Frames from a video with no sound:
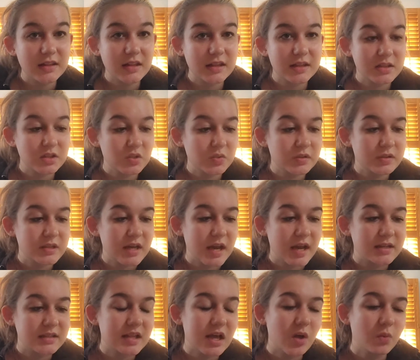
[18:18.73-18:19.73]
that it's new with
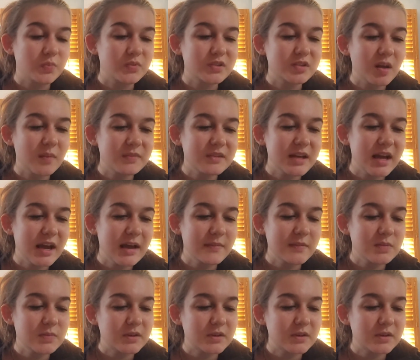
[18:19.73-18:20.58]
tags helps sometimes,